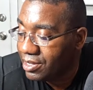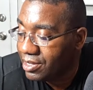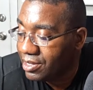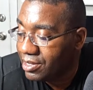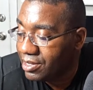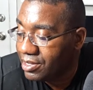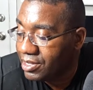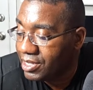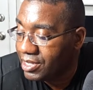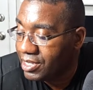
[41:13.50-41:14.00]

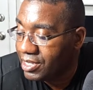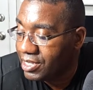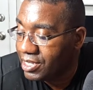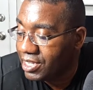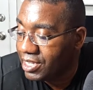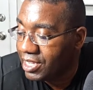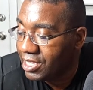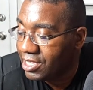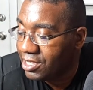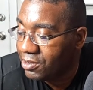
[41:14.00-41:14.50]
to, to
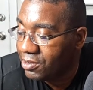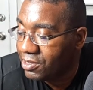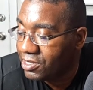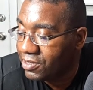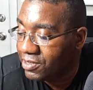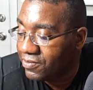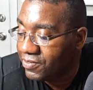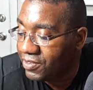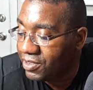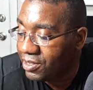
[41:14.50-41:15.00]
get the U.S.
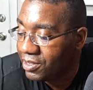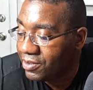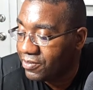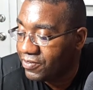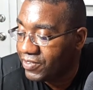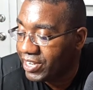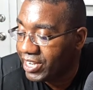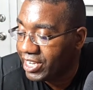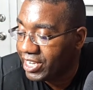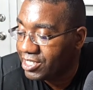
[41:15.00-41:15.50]
involved
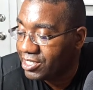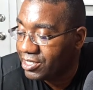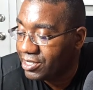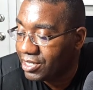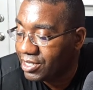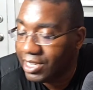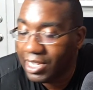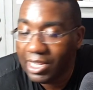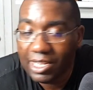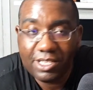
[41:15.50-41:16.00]
financially?
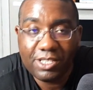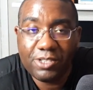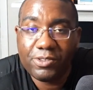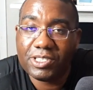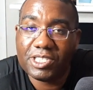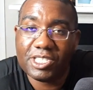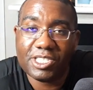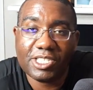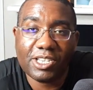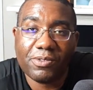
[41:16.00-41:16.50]
The
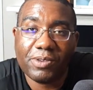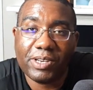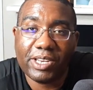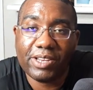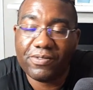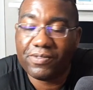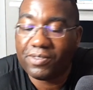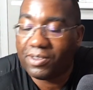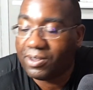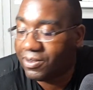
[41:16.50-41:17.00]
U.S. is already
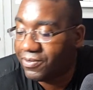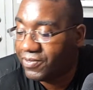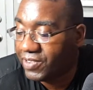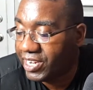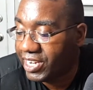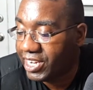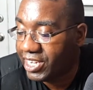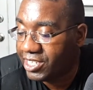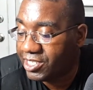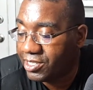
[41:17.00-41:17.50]
involved
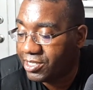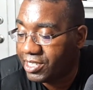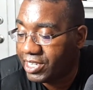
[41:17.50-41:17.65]
financially.